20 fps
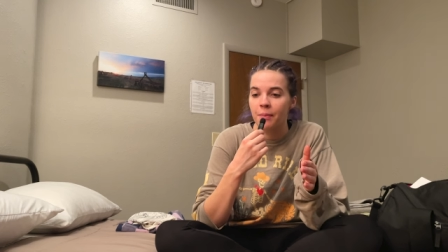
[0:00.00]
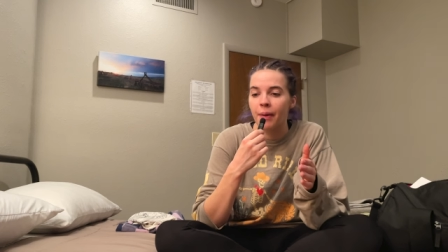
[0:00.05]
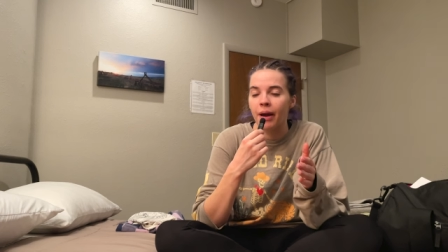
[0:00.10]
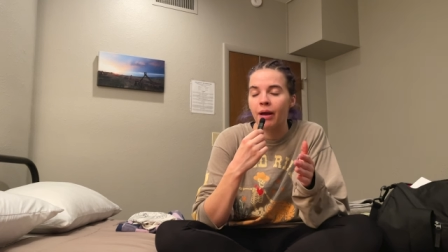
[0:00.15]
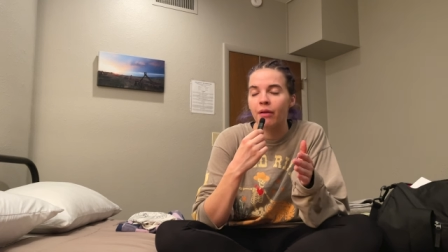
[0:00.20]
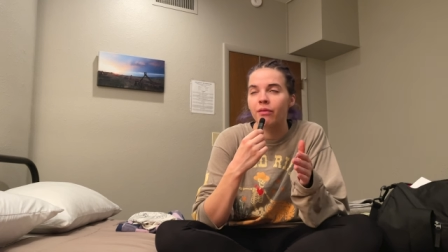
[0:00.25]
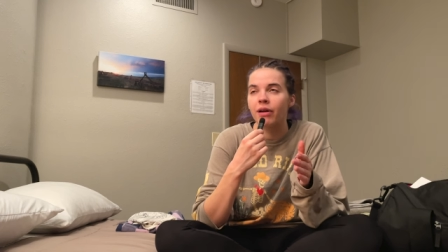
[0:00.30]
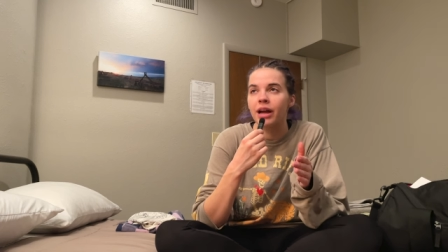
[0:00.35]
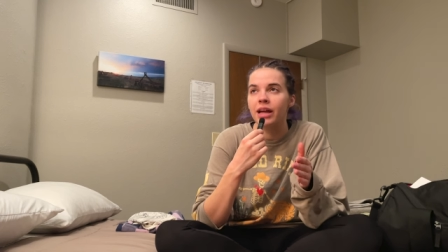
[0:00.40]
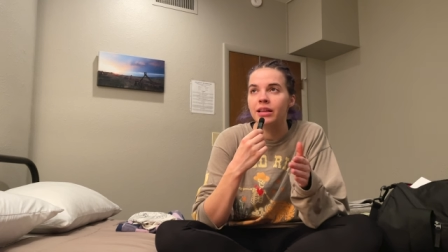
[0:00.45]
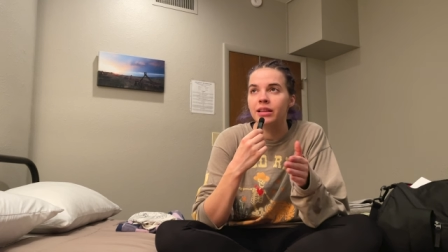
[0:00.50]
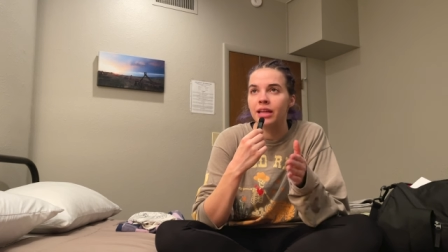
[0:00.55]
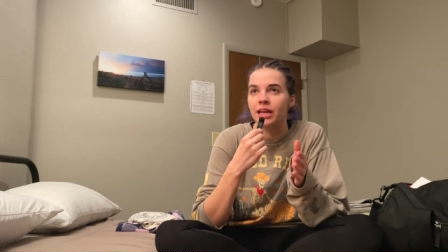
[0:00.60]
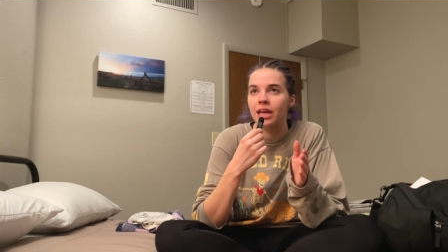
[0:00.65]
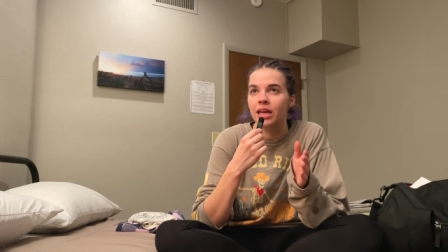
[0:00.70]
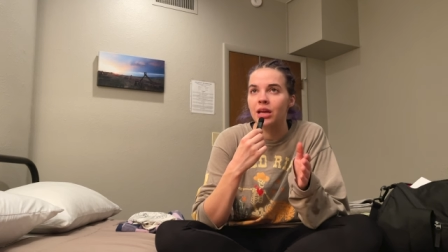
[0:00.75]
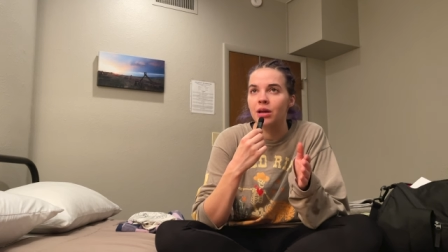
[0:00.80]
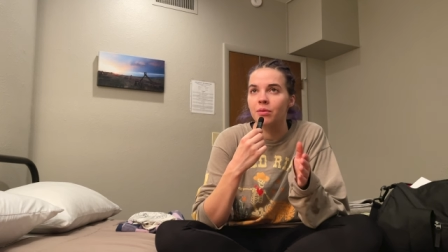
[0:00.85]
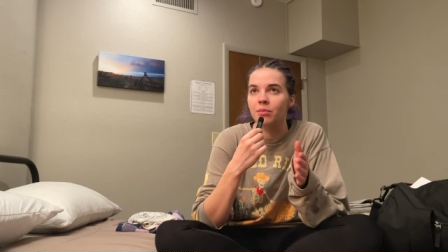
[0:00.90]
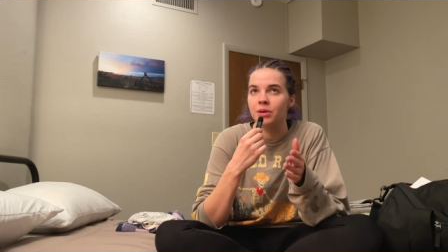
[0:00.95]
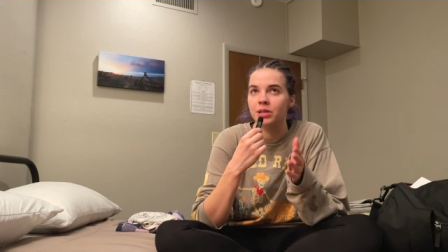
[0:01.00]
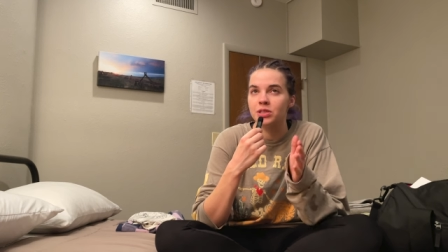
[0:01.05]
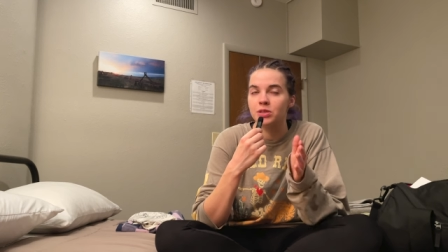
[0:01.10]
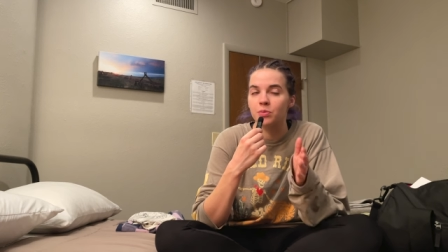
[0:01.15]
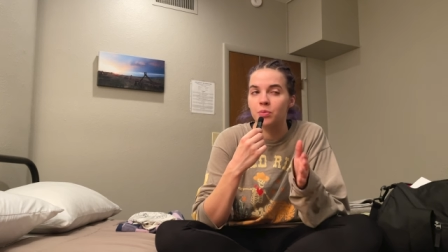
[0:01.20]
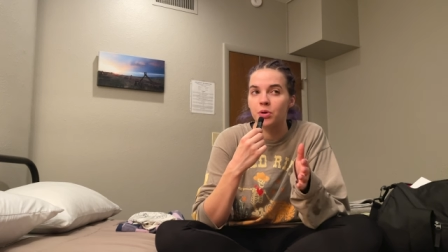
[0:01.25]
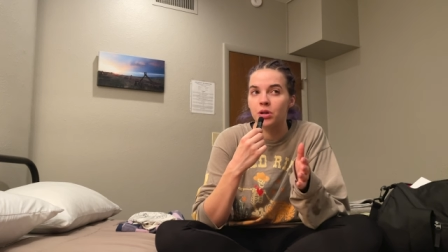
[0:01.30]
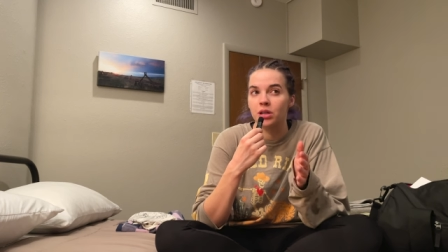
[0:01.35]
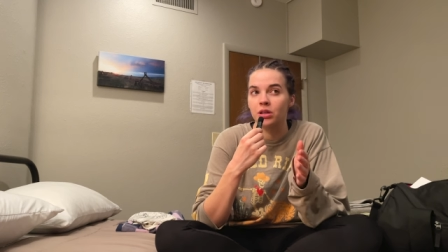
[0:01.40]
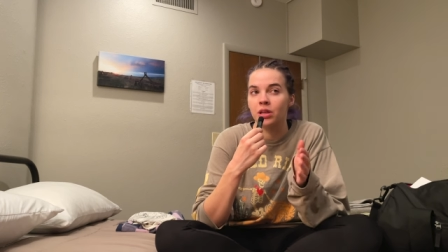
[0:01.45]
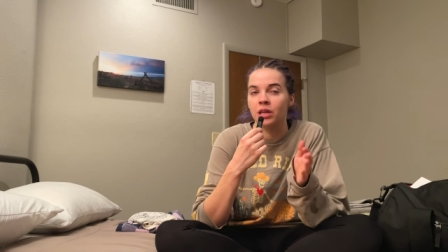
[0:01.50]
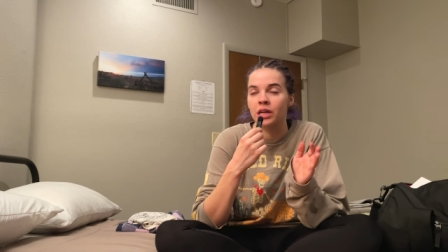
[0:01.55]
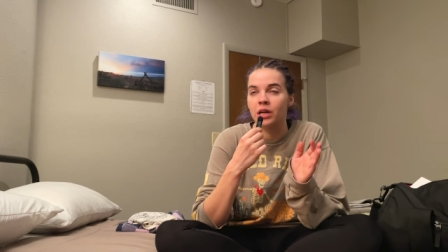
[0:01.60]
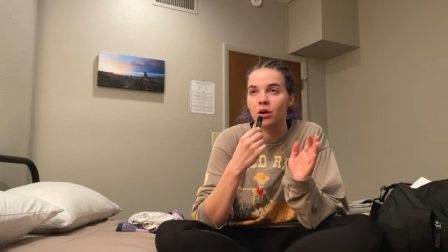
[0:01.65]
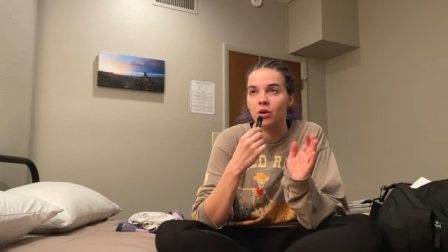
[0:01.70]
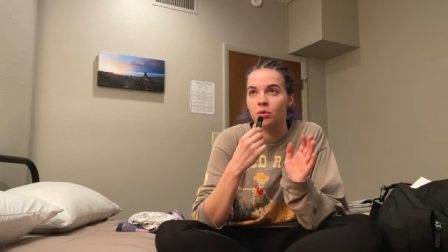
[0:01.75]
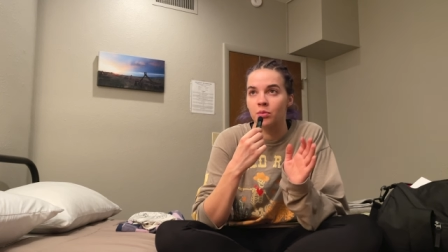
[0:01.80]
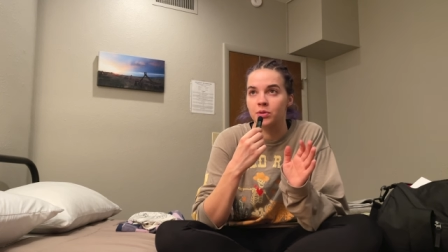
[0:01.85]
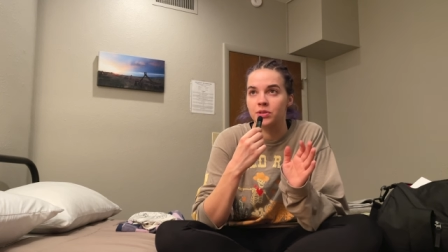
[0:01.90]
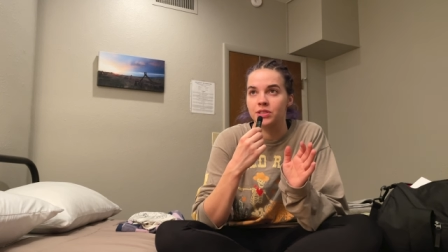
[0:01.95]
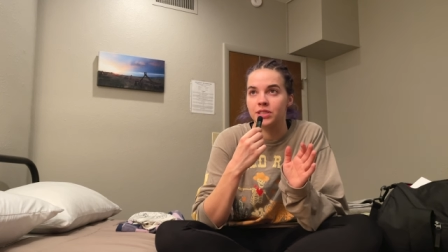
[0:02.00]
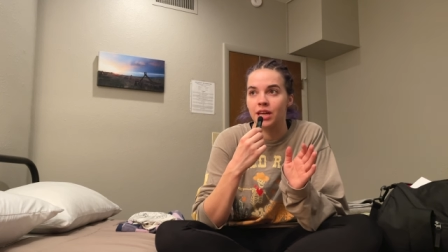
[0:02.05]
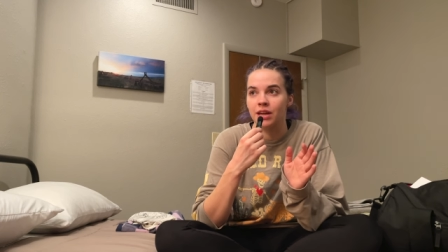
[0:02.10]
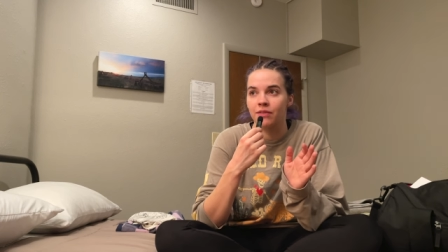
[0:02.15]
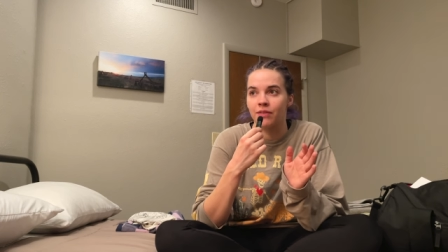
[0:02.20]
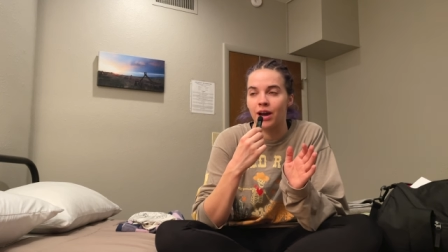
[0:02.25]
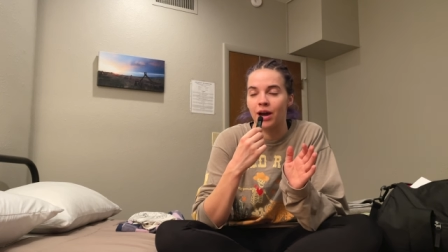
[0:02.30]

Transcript: my right leg, my supporting leg almost gave